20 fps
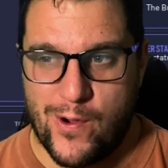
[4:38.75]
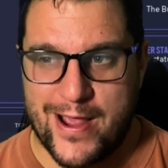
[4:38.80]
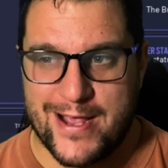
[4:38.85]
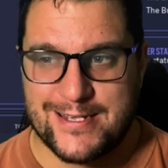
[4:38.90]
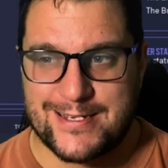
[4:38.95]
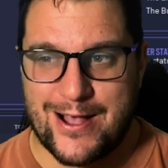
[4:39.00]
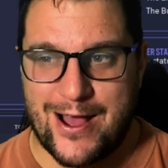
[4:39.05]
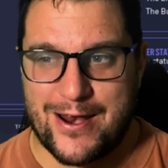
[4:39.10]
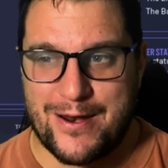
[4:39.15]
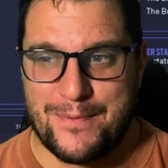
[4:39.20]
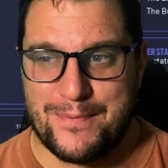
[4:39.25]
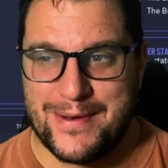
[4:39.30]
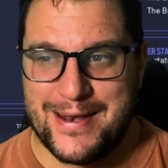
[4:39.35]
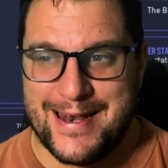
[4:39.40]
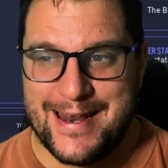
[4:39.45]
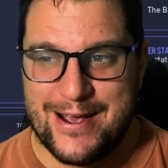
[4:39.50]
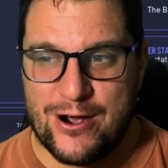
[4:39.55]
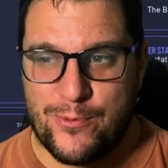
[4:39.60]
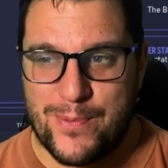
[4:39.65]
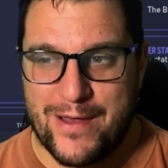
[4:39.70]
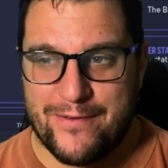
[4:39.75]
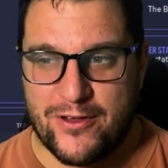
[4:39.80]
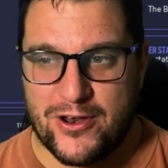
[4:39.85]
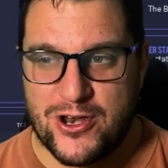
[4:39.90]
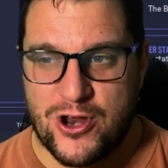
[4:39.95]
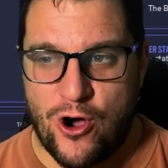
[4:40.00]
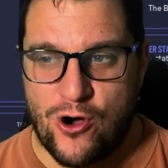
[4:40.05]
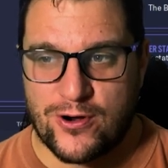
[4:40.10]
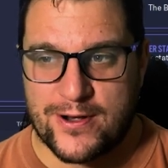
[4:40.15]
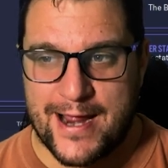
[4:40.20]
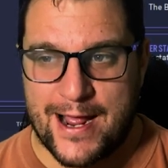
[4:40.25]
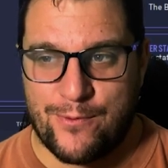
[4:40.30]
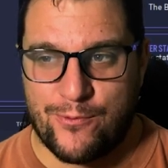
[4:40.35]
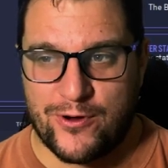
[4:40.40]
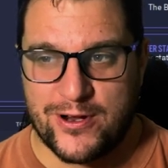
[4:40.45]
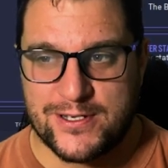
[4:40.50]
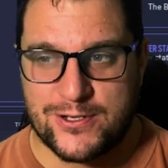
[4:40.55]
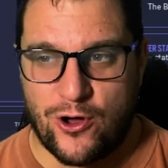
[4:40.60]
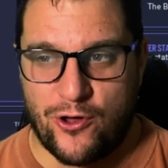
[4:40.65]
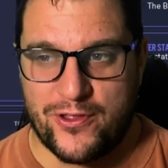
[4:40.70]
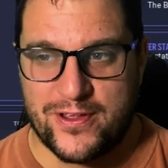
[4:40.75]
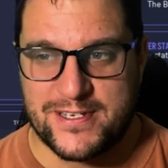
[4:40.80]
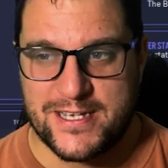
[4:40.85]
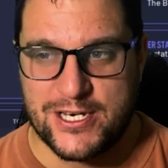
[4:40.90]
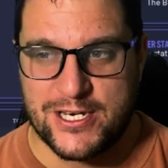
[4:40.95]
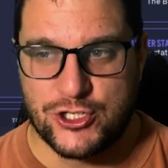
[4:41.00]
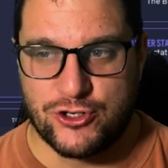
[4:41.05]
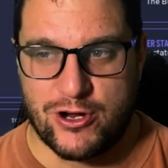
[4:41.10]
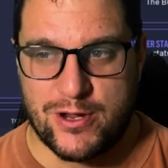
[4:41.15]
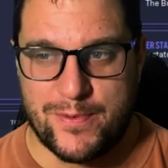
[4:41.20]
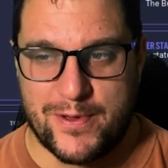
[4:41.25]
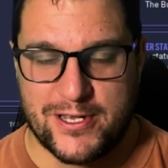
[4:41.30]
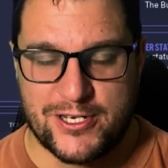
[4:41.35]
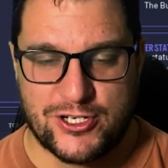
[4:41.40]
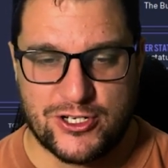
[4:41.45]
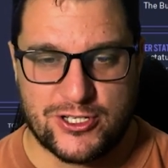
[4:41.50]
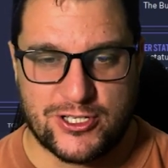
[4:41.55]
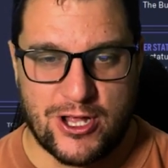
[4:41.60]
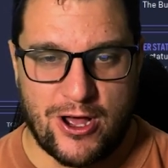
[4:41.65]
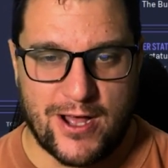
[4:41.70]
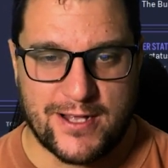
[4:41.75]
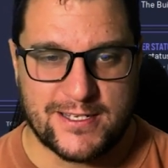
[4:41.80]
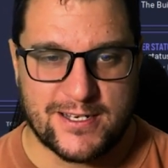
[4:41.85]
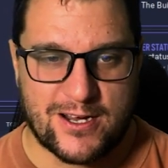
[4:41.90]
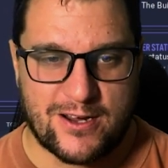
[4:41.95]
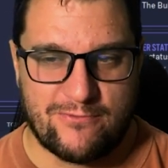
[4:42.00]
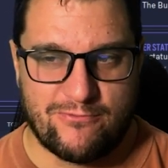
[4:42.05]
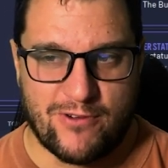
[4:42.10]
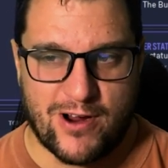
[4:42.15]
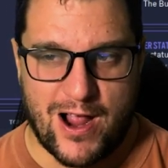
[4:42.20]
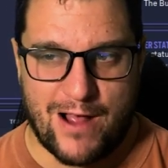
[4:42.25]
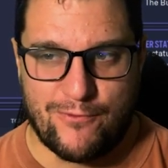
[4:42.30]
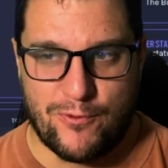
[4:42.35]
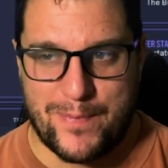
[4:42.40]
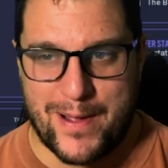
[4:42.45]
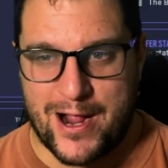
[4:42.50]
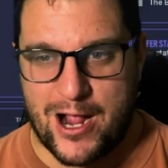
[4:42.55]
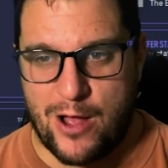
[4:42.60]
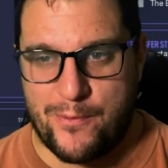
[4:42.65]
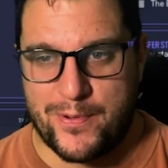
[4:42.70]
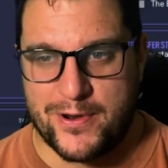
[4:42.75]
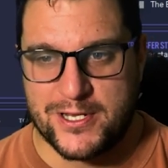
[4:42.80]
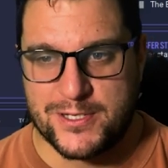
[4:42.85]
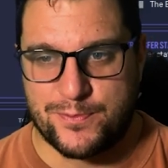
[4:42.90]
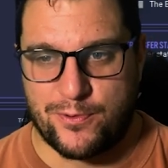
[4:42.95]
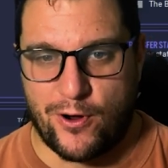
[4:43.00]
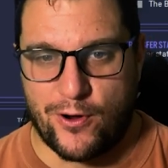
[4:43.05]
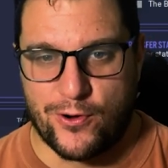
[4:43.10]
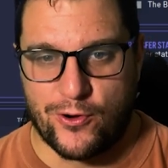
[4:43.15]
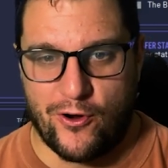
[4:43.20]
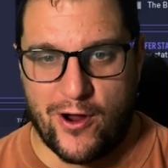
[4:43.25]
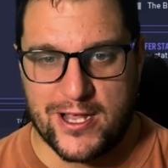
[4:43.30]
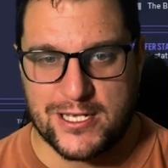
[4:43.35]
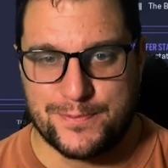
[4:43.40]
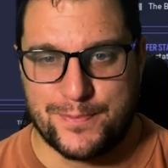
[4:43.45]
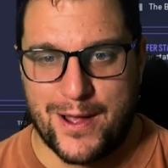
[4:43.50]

He's got a little bit of a knockdown where he's got this injury, but he's just starting to recover back up in his progress.